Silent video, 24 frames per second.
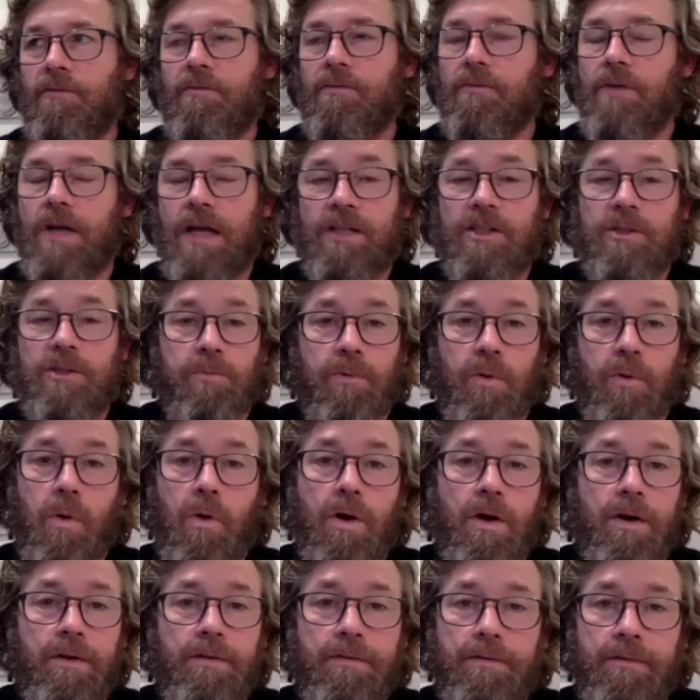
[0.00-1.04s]

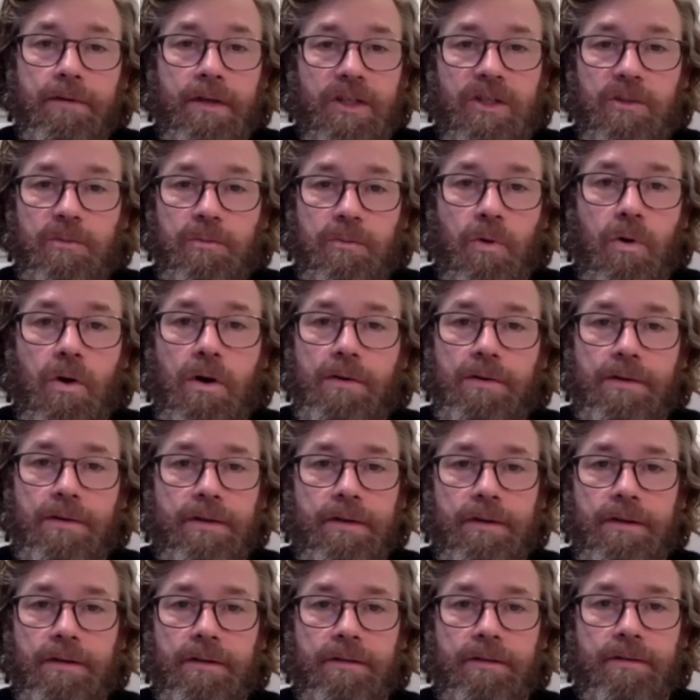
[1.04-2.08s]
explored
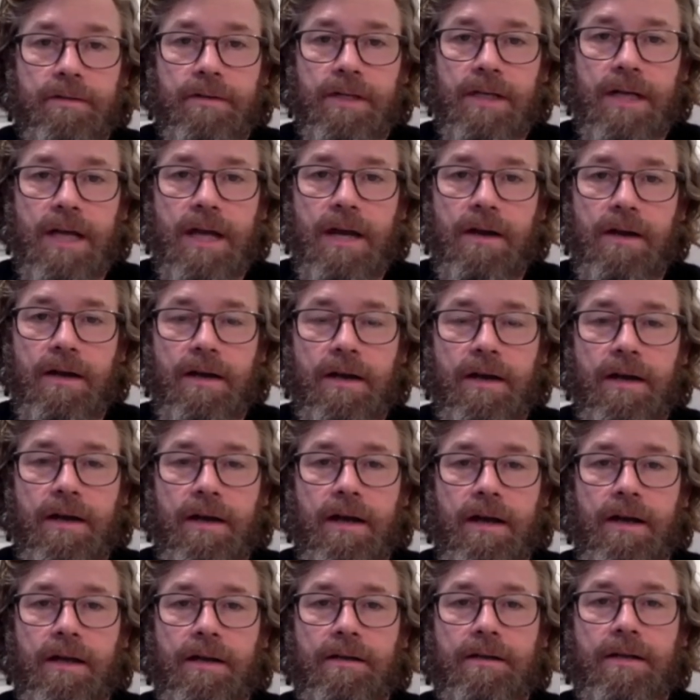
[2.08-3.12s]
the area,
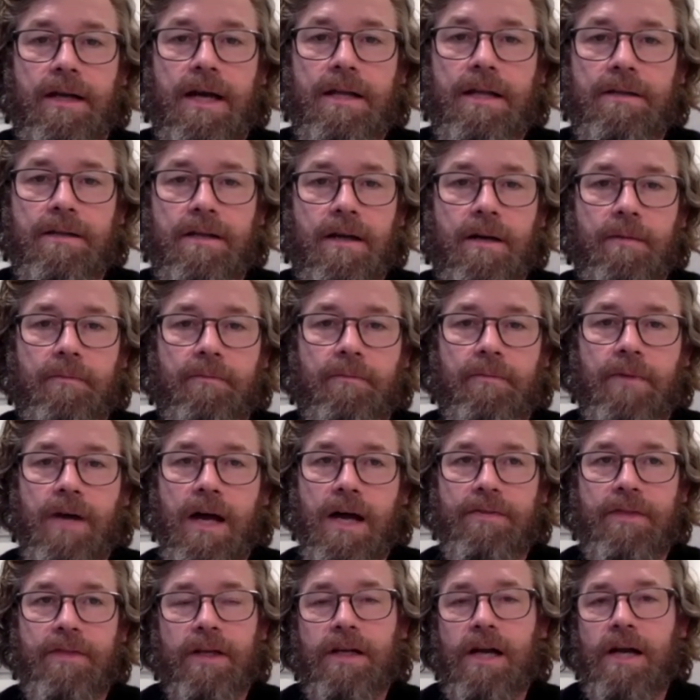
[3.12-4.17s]
and ended up. I
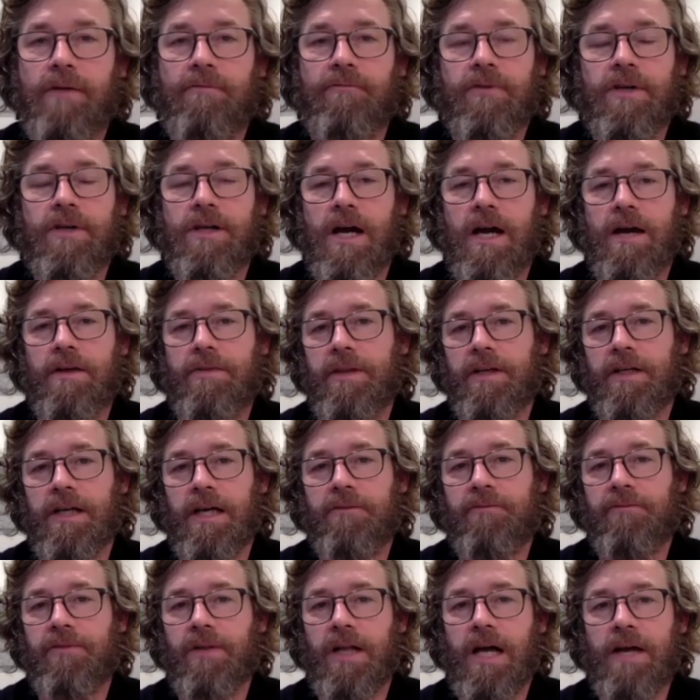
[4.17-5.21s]
think I
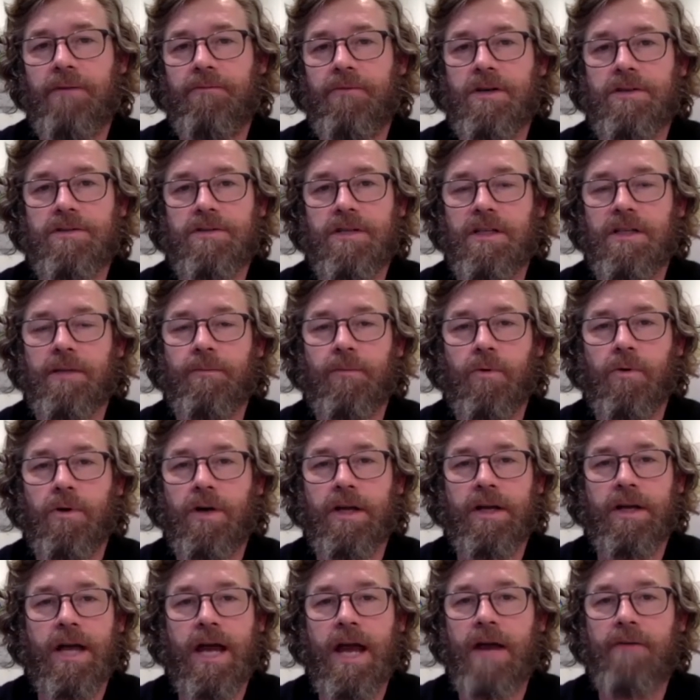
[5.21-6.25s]
fly fished in the
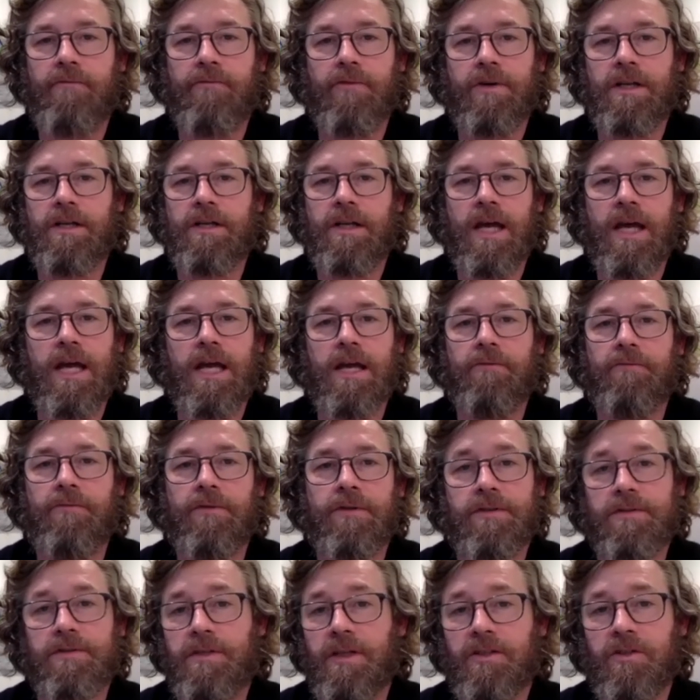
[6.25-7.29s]
morning every day
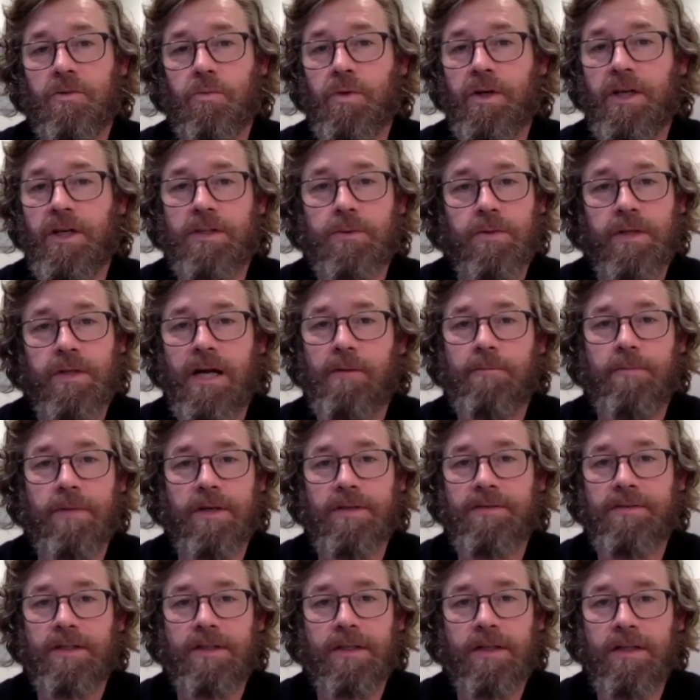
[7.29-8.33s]
for 6 weeks without
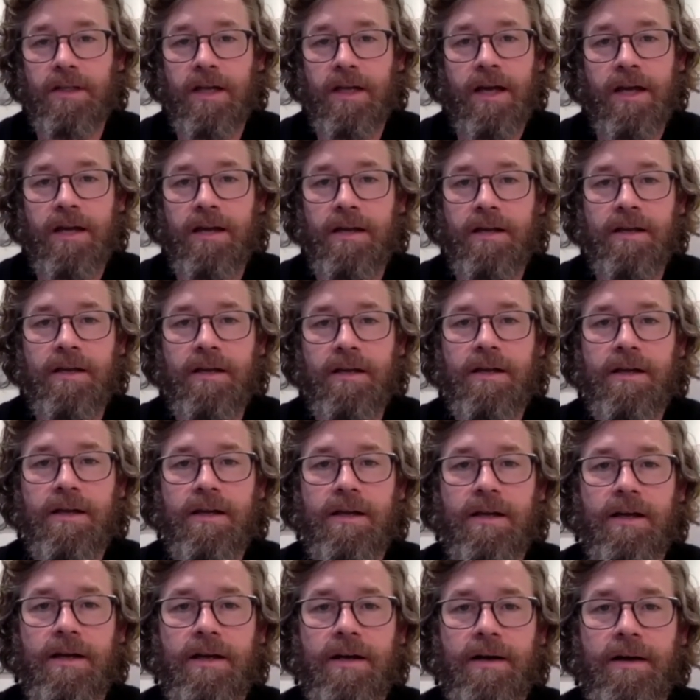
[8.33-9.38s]
missing a day,
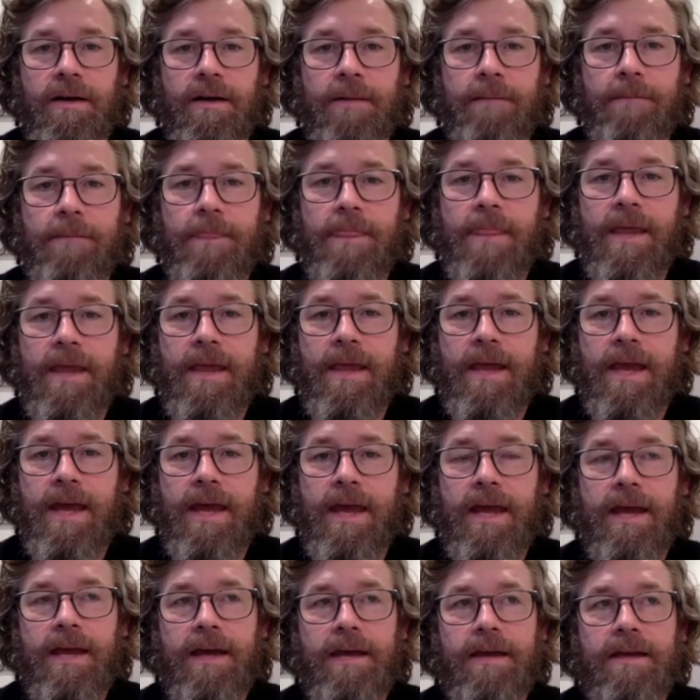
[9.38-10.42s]

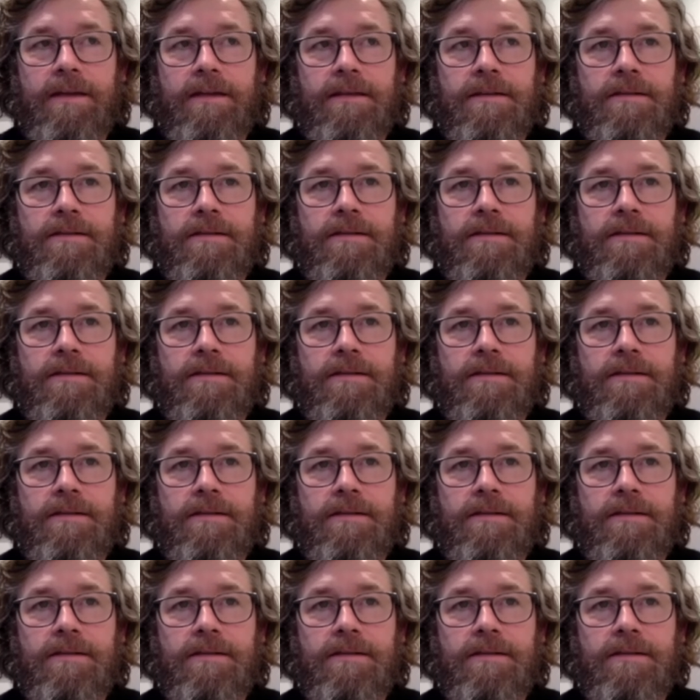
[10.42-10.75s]
and